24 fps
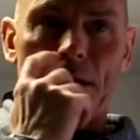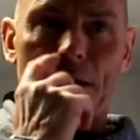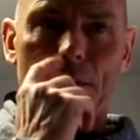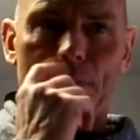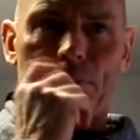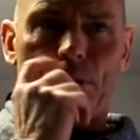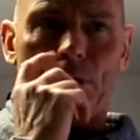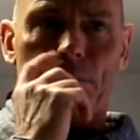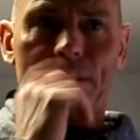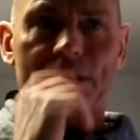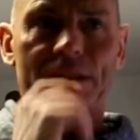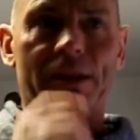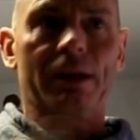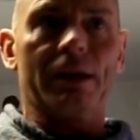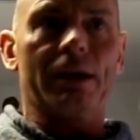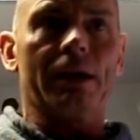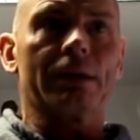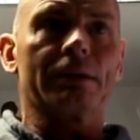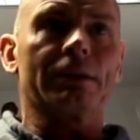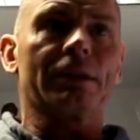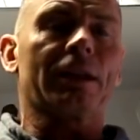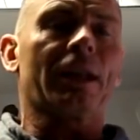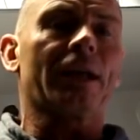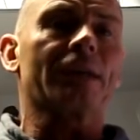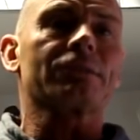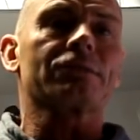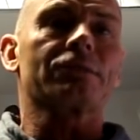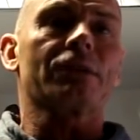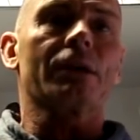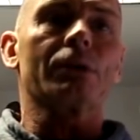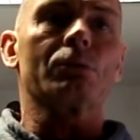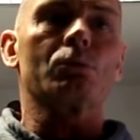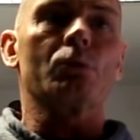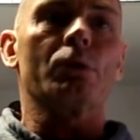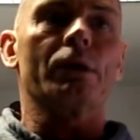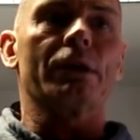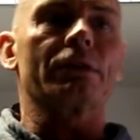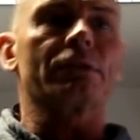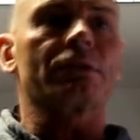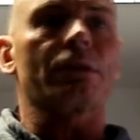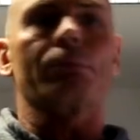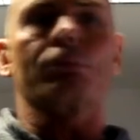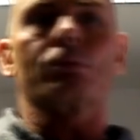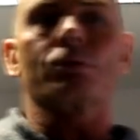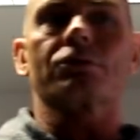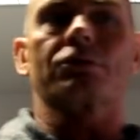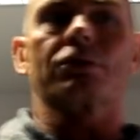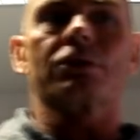In probably the last 8 weeks
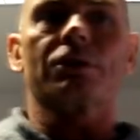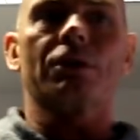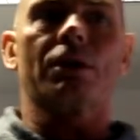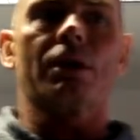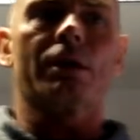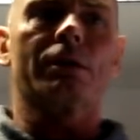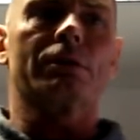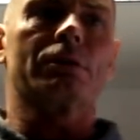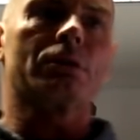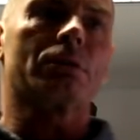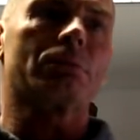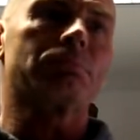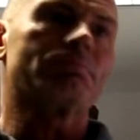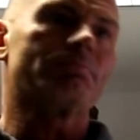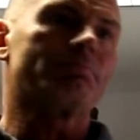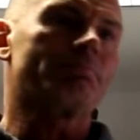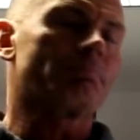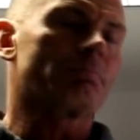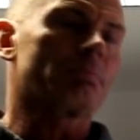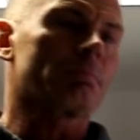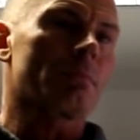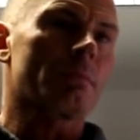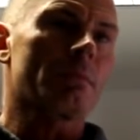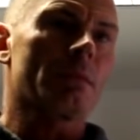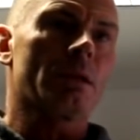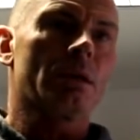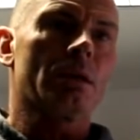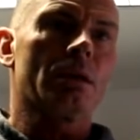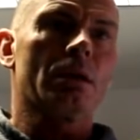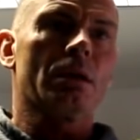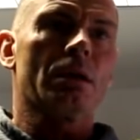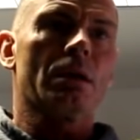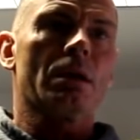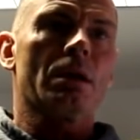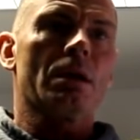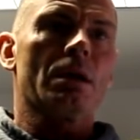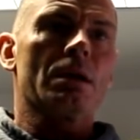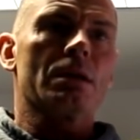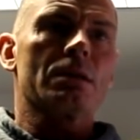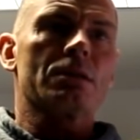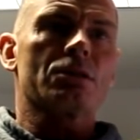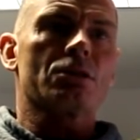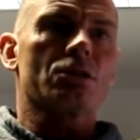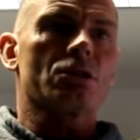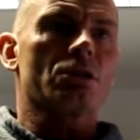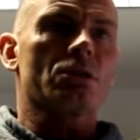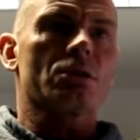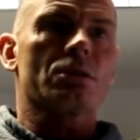I must have gained
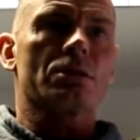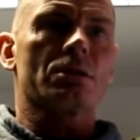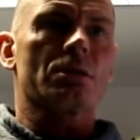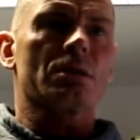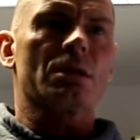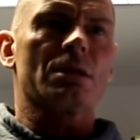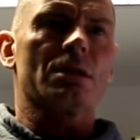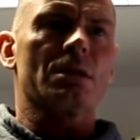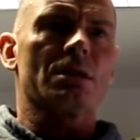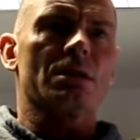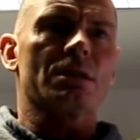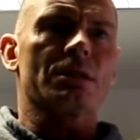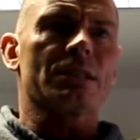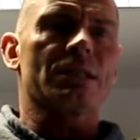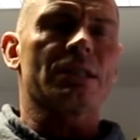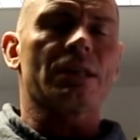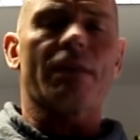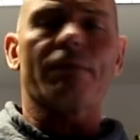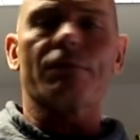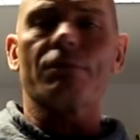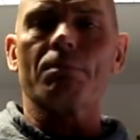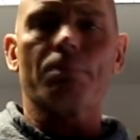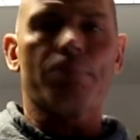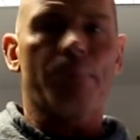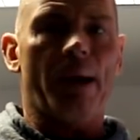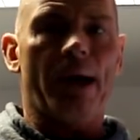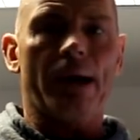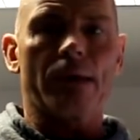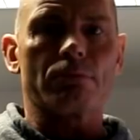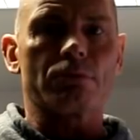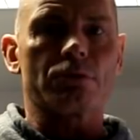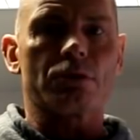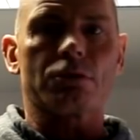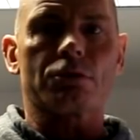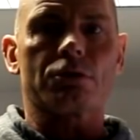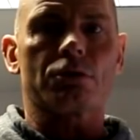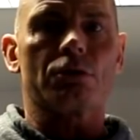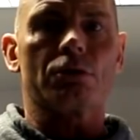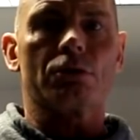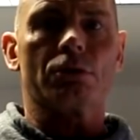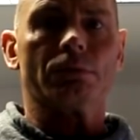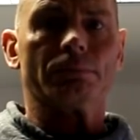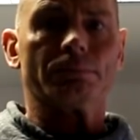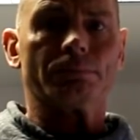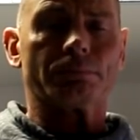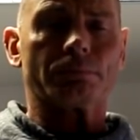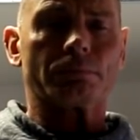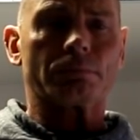7 pounds or
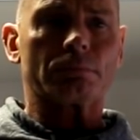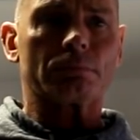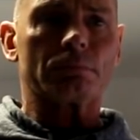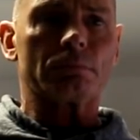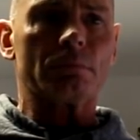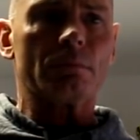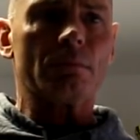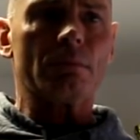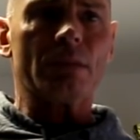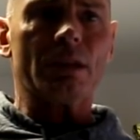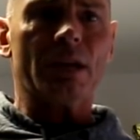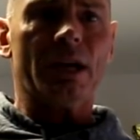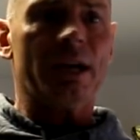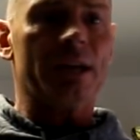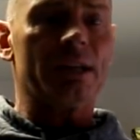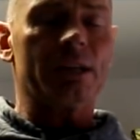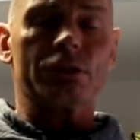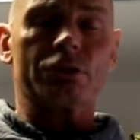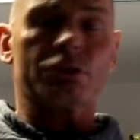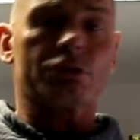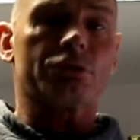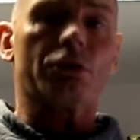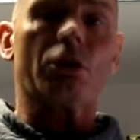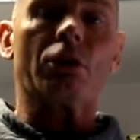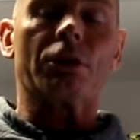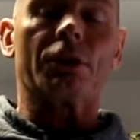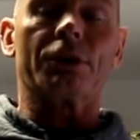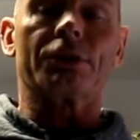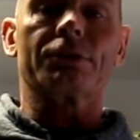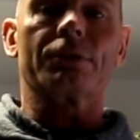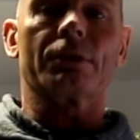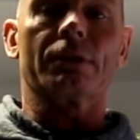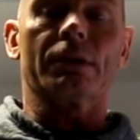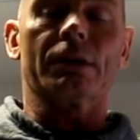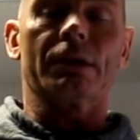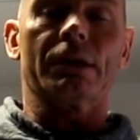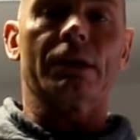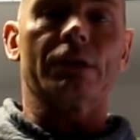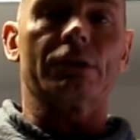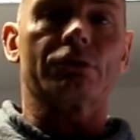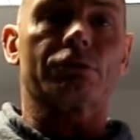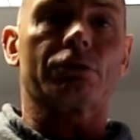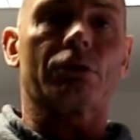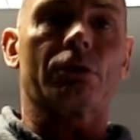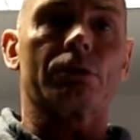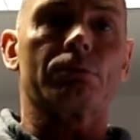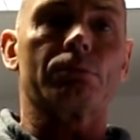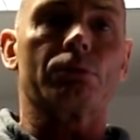so, and it's solid. It's
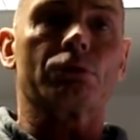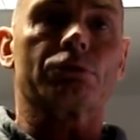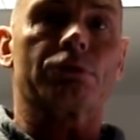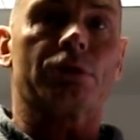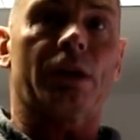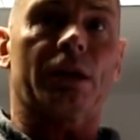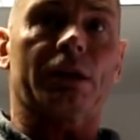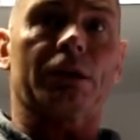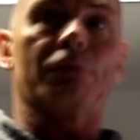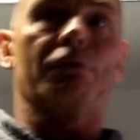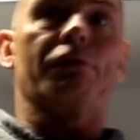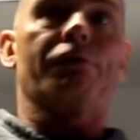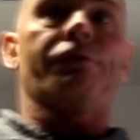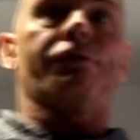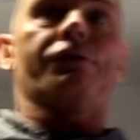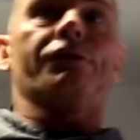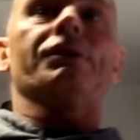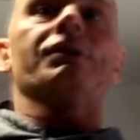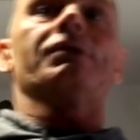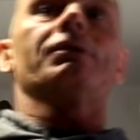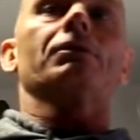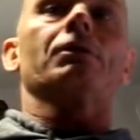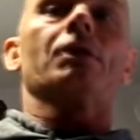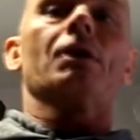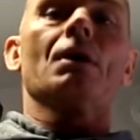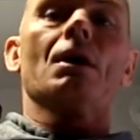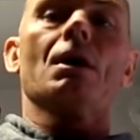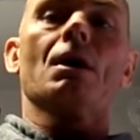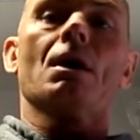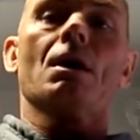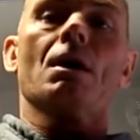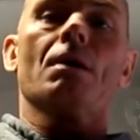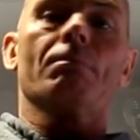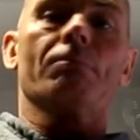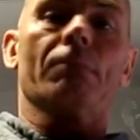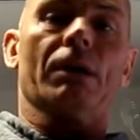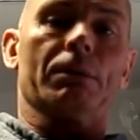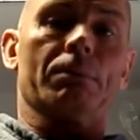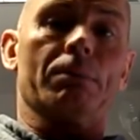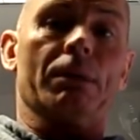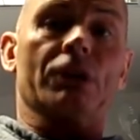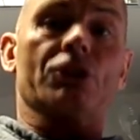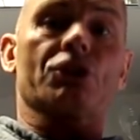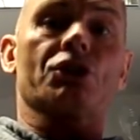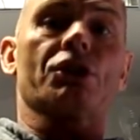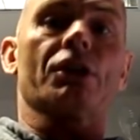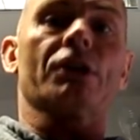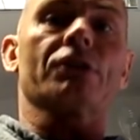solid muscle. I can feel my
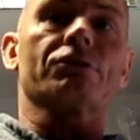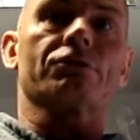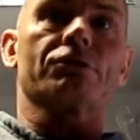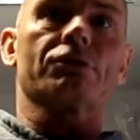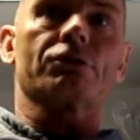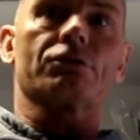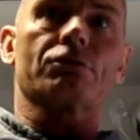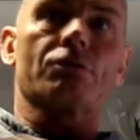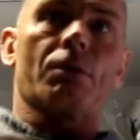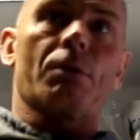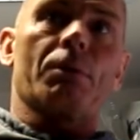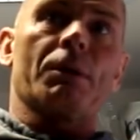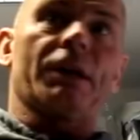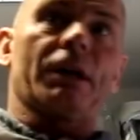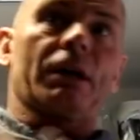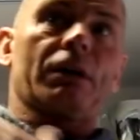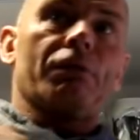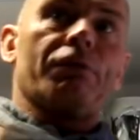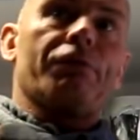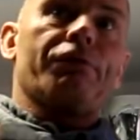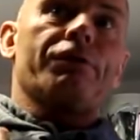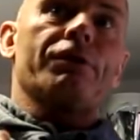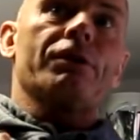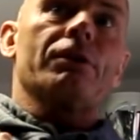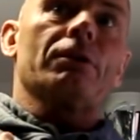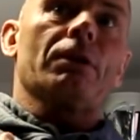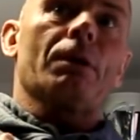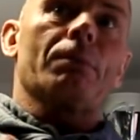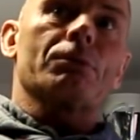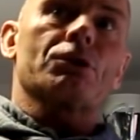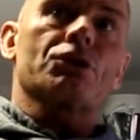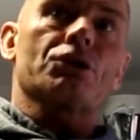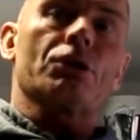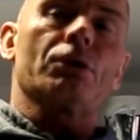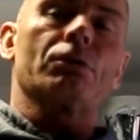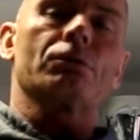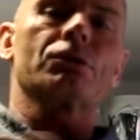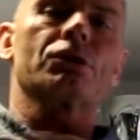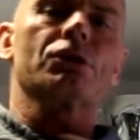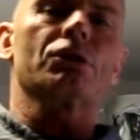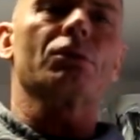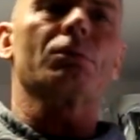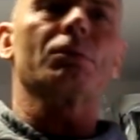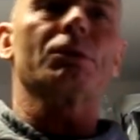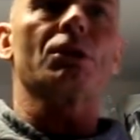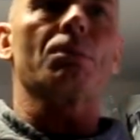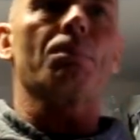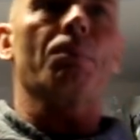chest is growing. I can feel that my shoulders. You
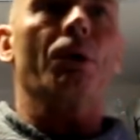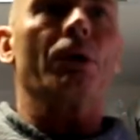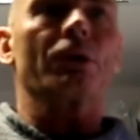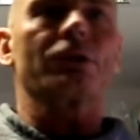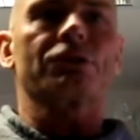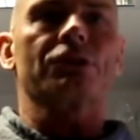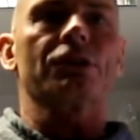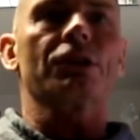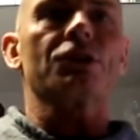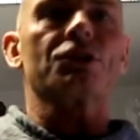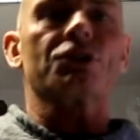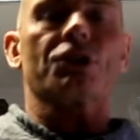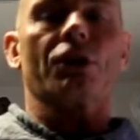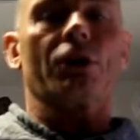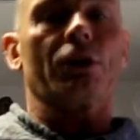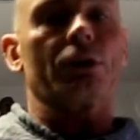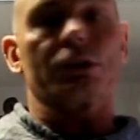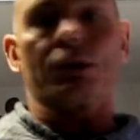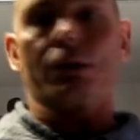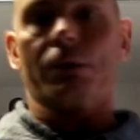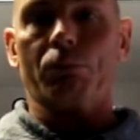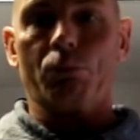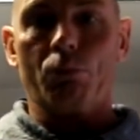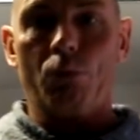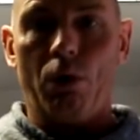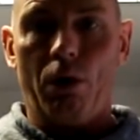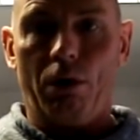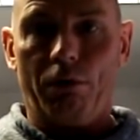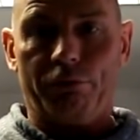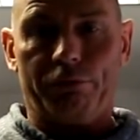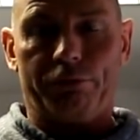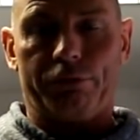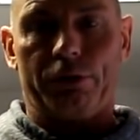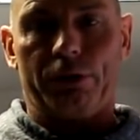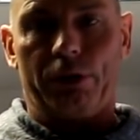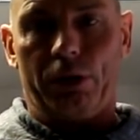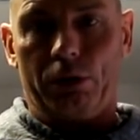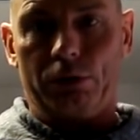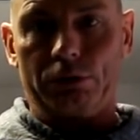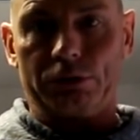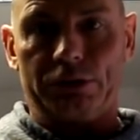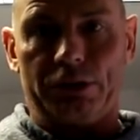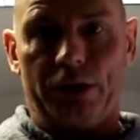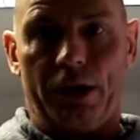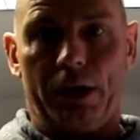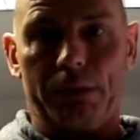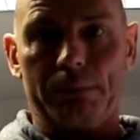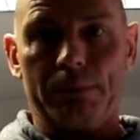know when you put a t-shirt on, you're warm for a long
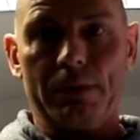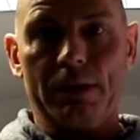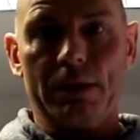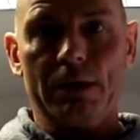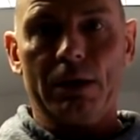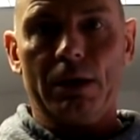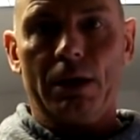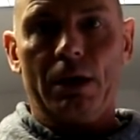time.